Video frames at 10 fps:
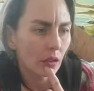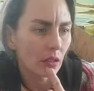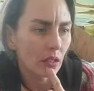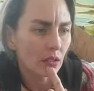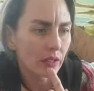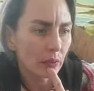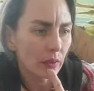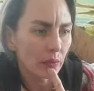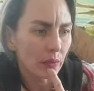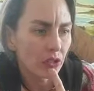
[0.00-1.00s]
Yesterday we
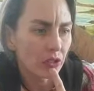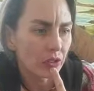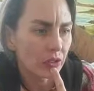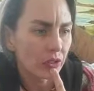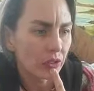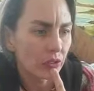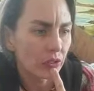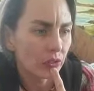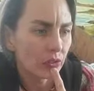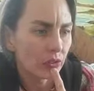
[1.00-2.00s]
had mentioned
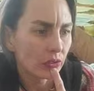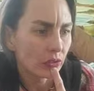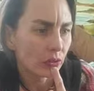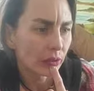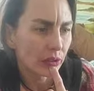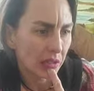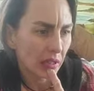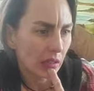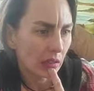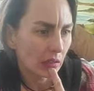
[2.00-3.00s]
too, where there's
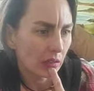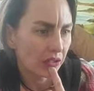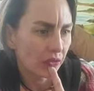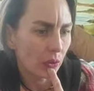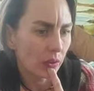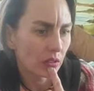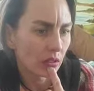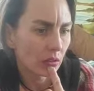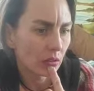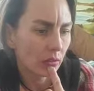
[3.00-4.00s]
like this focus
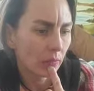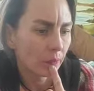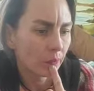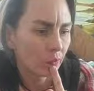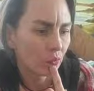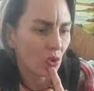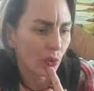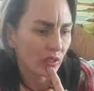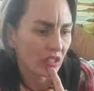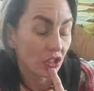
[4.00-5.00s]
on
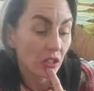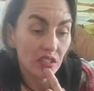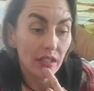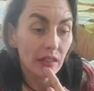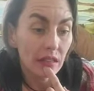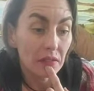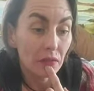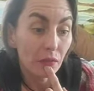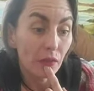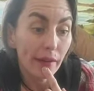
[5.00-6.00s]
readjusting the
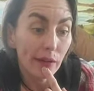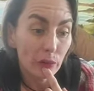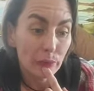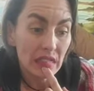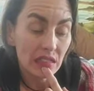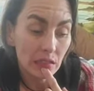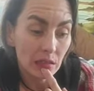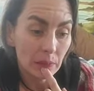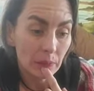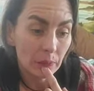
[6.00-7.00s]
environment.